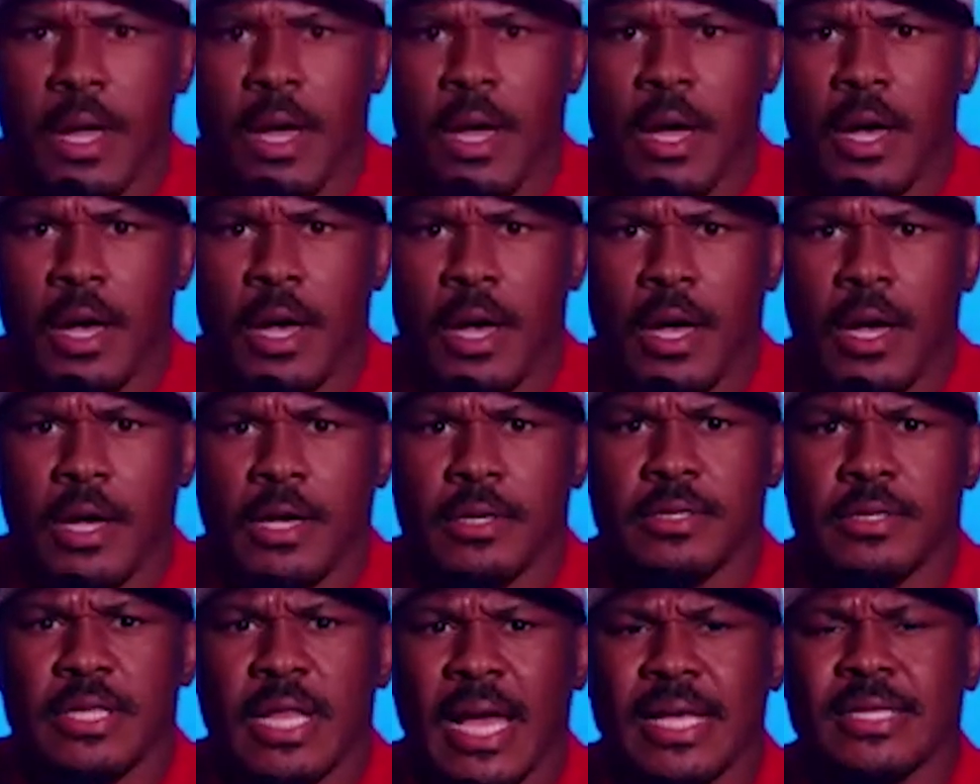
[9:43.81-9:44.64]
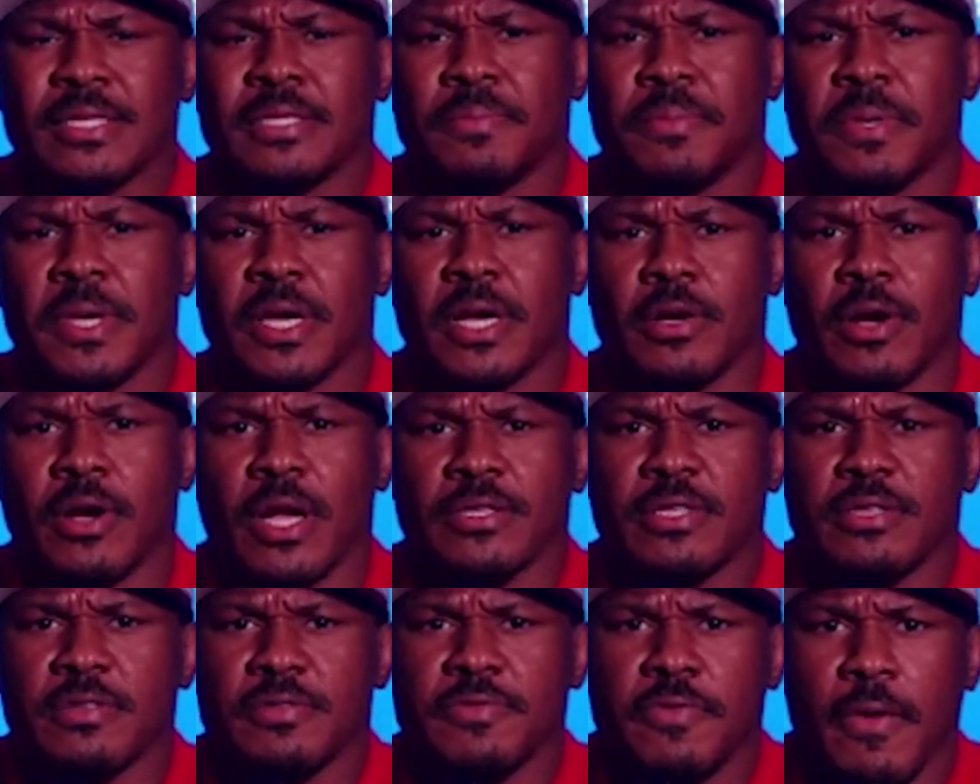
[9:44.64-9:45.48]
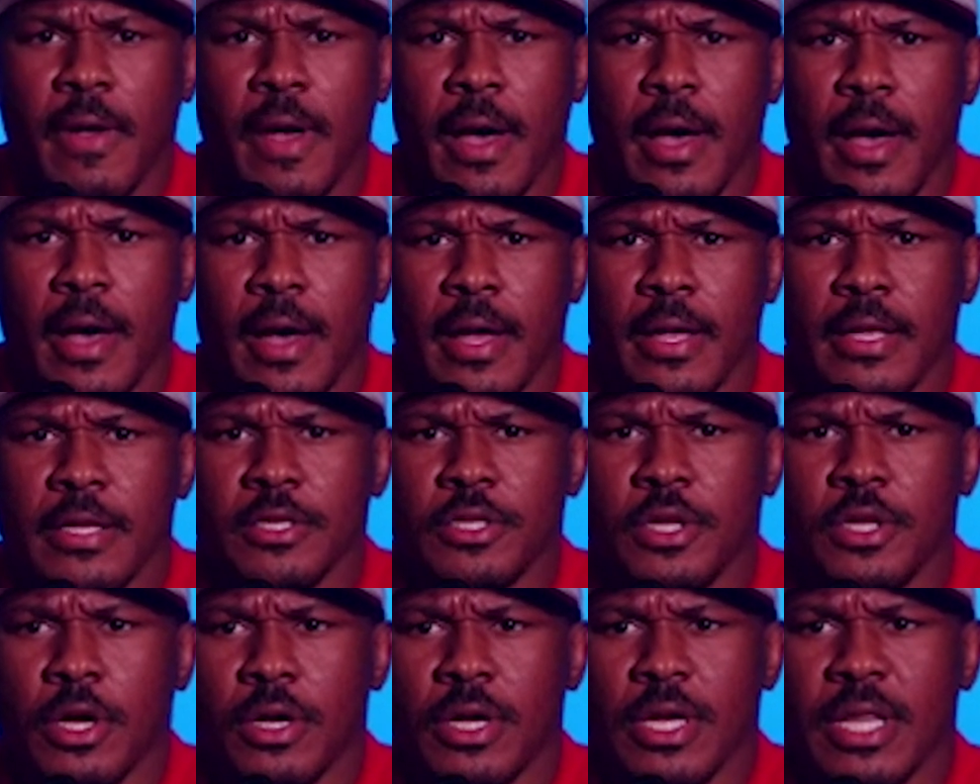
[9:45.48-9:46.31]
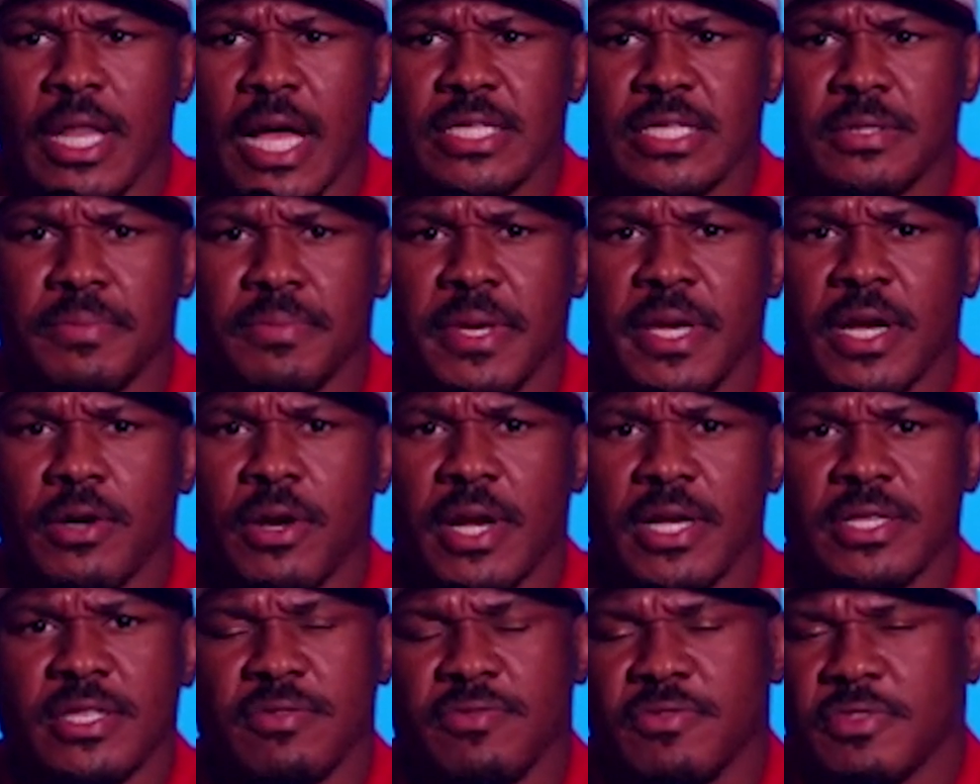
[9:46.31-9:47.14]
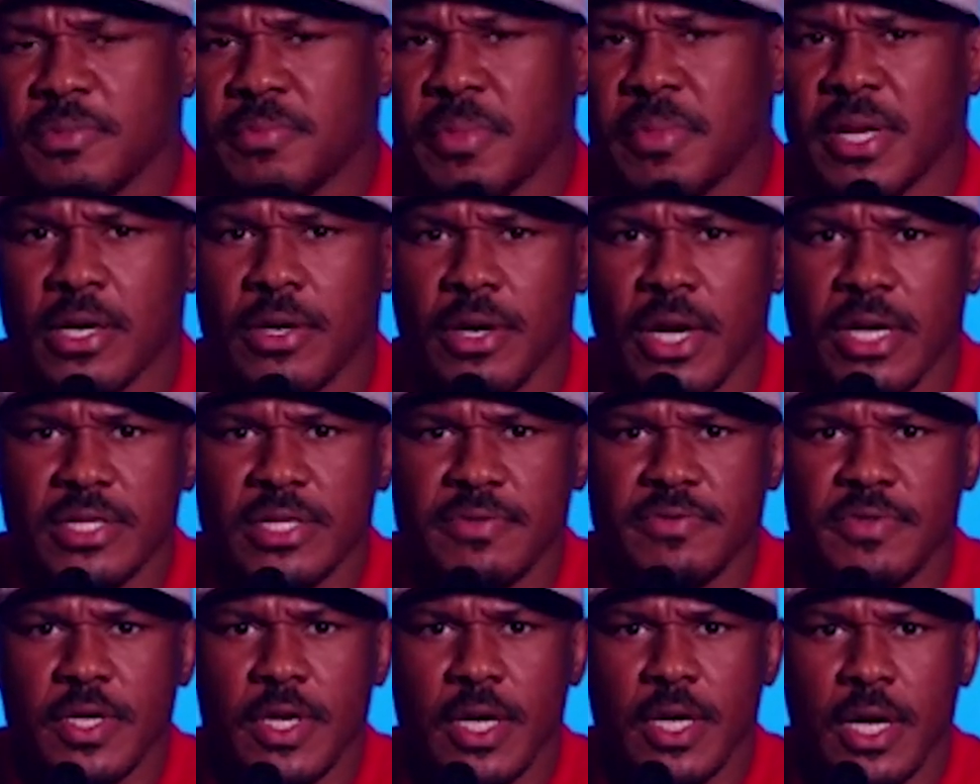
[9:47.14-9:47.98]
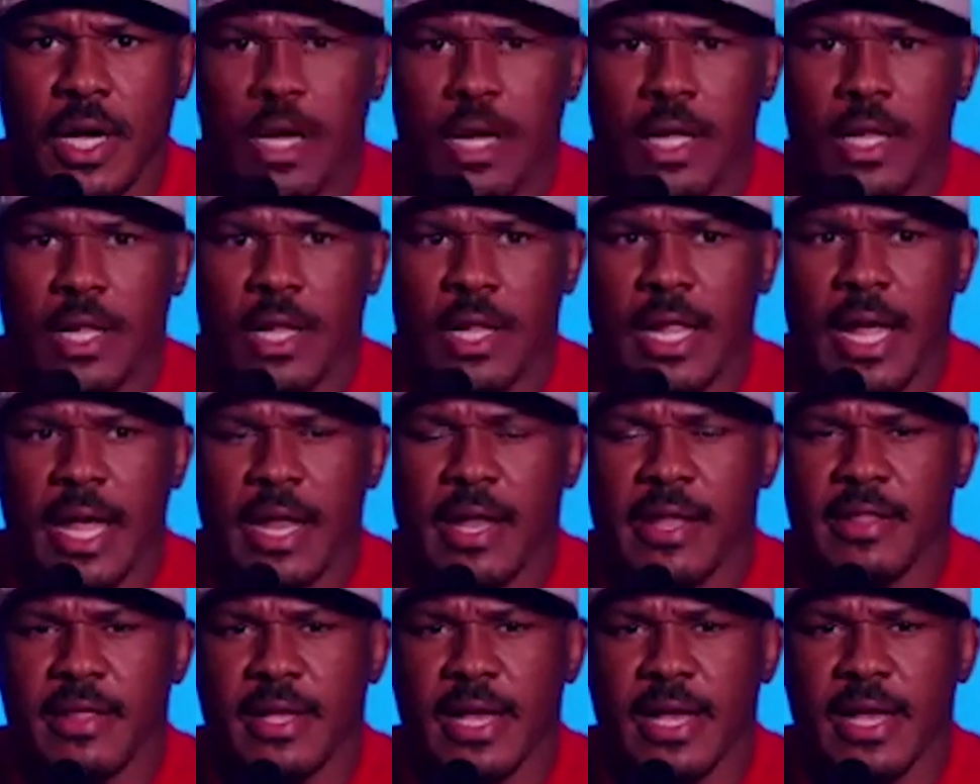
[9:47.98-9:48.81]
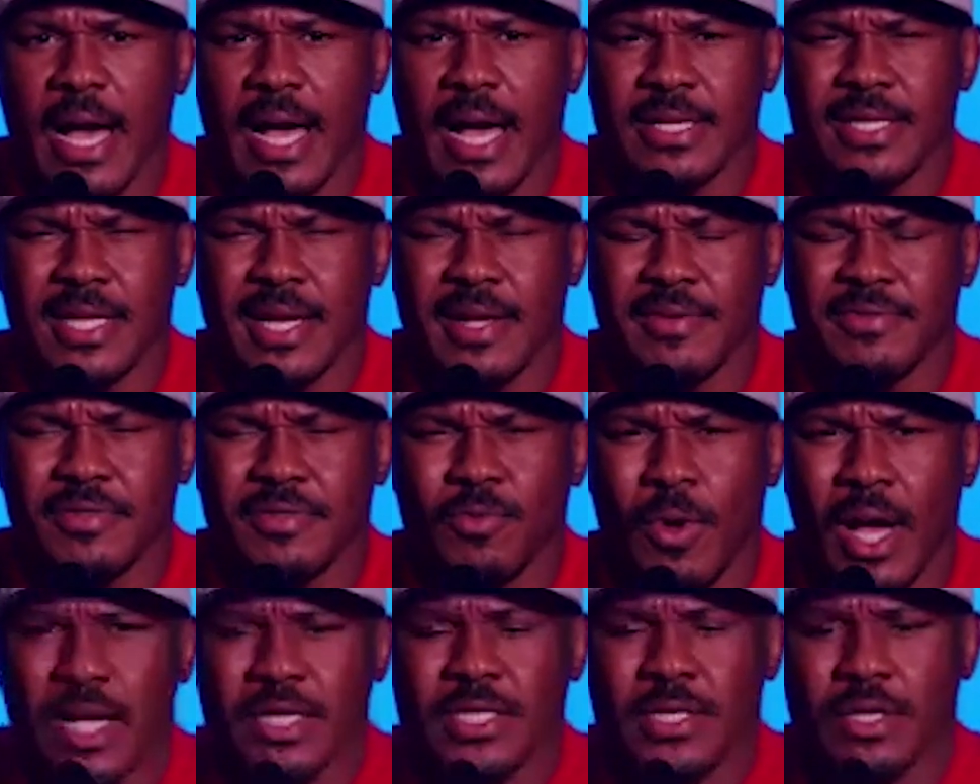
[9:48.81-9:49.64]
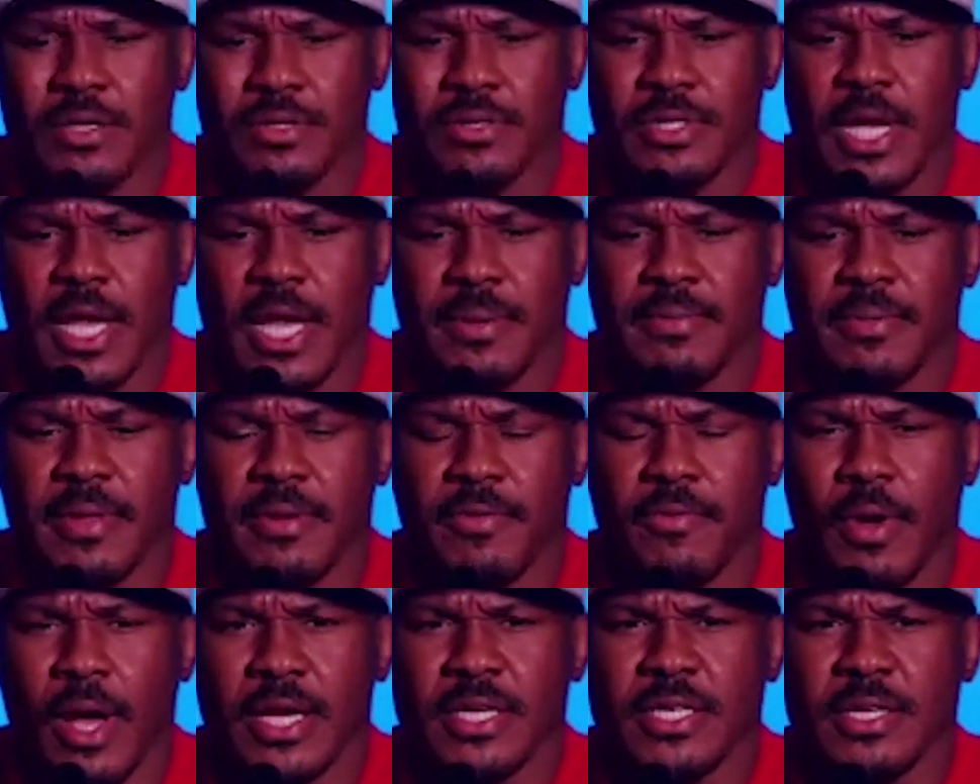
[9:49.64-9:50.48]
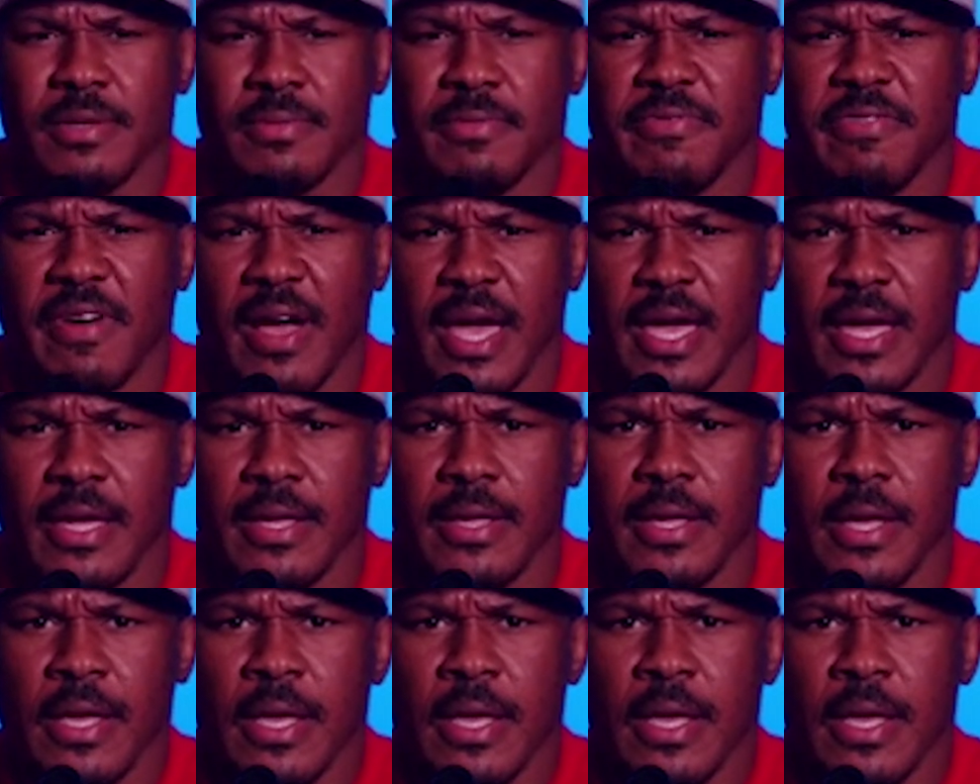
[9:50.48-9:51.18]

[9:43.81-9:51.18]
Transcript: Uh, he likes to be aggressive. Uh, you know, he likes to be aggressive. He's been aggressive to uh, a lot of the guys that I've watched on tape that watched him fight.